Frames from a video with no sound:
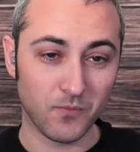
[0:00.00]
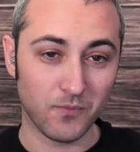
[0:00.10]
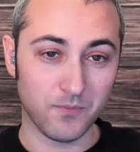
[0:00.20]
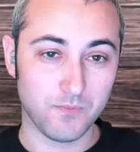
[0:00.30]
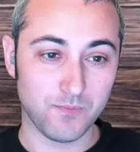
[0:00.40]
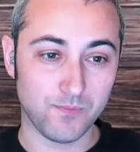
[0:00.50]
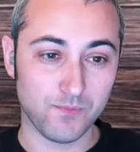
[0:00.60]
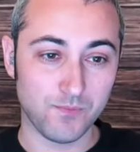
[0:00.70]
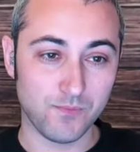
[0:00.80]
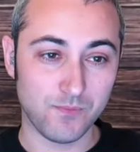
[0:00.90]

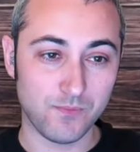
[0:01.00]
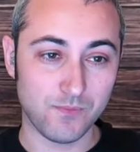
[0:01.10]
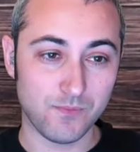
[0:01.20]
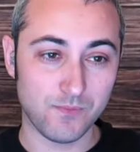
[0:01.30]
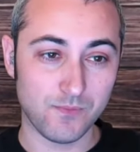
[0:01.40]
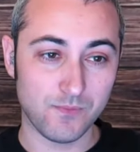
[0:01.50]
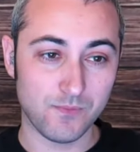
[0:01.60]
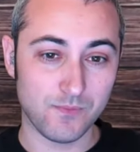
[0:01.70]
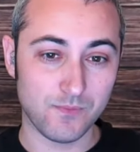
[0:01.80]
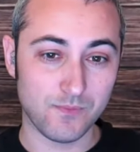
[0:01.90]

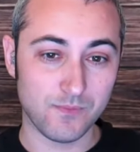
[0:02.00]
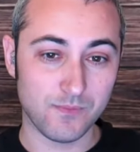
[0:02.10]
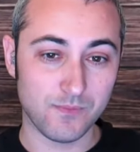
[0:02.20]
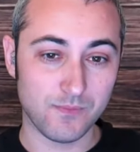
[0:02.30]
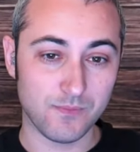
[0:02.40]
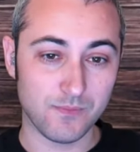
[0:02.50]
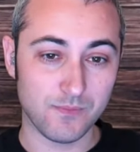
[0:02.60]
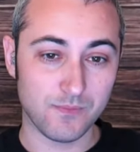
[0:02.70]
(not speaking)